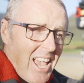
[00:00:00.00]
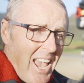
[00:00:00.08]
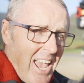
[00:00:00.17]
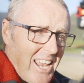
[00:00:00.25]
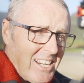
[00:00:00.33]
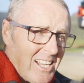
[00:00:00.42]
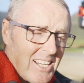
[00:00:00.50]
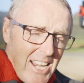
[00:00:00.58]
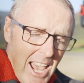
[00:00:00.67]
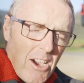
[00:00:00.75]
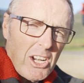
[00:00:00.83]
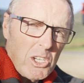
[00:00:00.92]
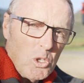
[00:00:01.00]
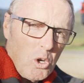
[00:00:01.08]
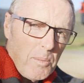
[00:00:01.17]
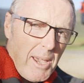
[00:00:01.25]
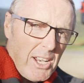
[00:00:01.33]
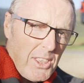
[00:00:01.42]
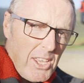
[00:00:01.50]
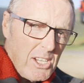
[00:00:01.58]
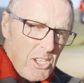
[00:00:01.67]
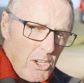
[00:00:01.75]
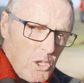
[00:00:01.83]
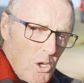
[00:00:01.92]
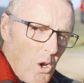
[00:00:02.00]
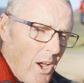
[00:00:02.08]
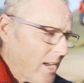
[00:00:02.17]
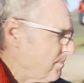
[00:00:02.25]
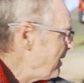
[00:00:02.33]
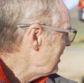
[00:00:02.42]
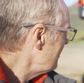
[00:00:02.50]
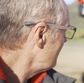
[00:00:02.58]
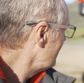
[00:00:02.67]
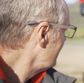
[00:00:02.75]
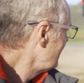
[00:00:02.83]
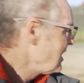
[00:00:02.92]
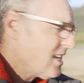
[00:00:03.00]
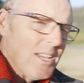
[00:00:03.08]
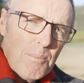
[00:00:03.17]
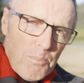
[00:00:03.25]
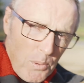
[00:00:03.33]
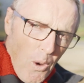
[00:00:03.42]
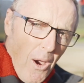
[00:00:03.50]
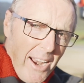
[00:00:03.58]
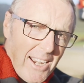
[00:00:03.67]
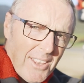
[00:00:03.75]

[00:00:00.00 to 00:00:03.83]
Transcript: And now I'm going to talk about the things I do like about them. Bright.